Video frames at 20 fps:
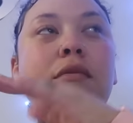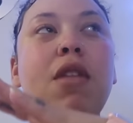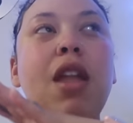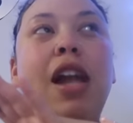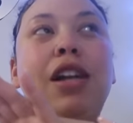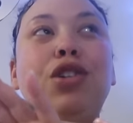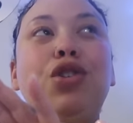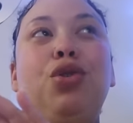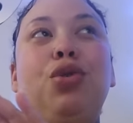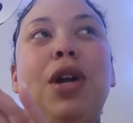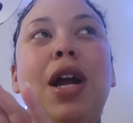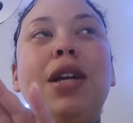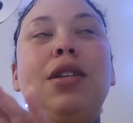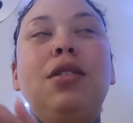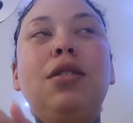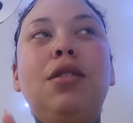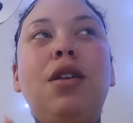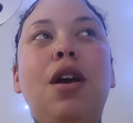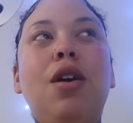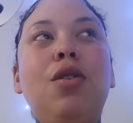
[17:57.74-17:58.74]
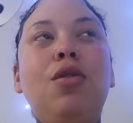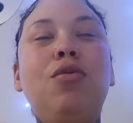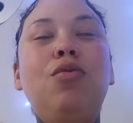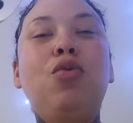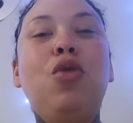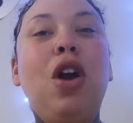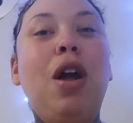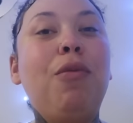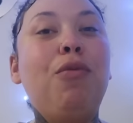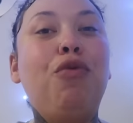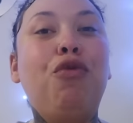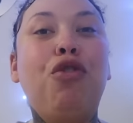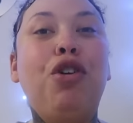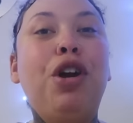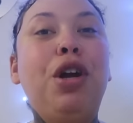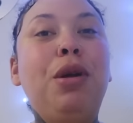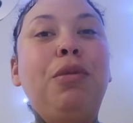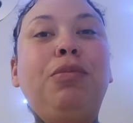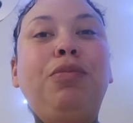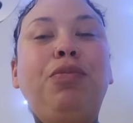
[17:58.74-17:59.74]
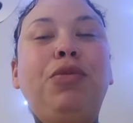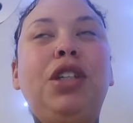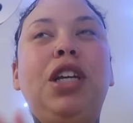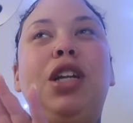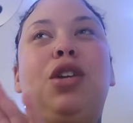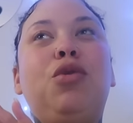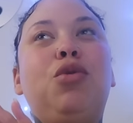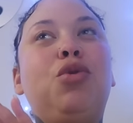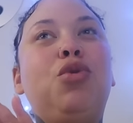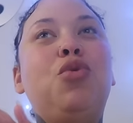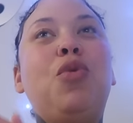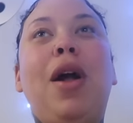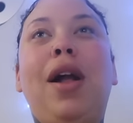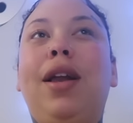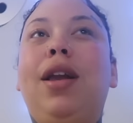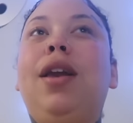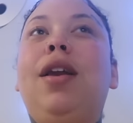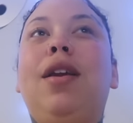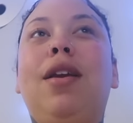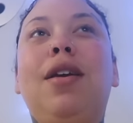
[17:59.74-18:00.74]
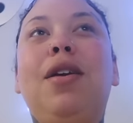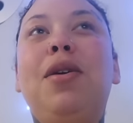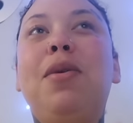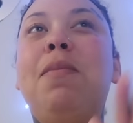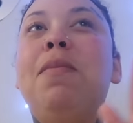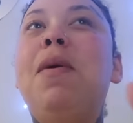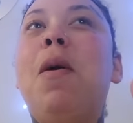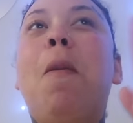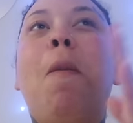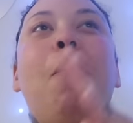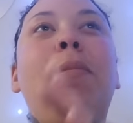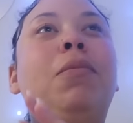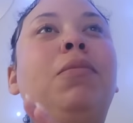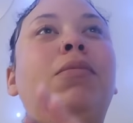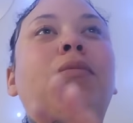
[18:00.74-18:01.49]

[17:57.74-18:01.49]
as you guys know, where I'm from and who I am, and